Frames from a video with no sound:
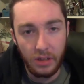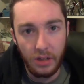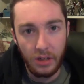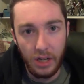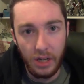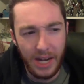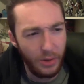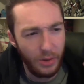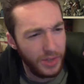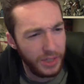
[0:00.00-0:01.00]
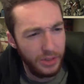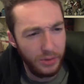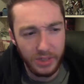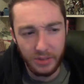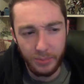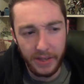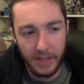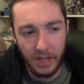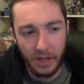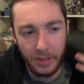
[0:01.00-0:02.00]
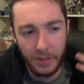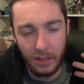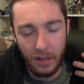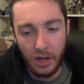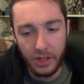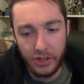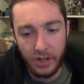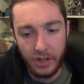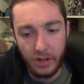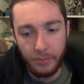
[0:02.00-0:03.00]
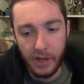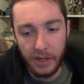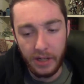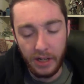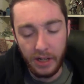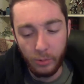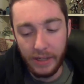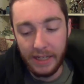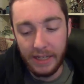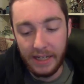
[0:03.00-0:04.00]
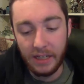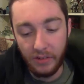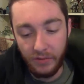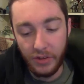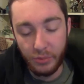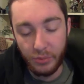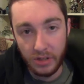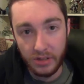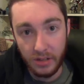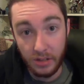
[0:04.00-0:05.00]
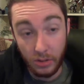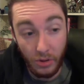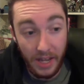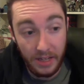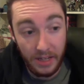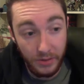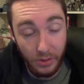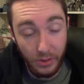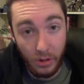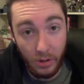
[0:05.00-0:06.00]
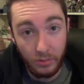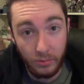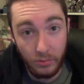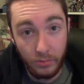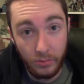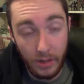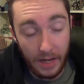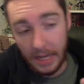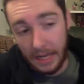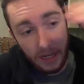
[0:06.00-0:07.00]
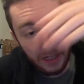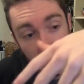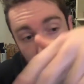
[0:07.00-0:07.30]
I don't think Houston's picking it up at launch, but we need a fifth person. So hey, if you all, I just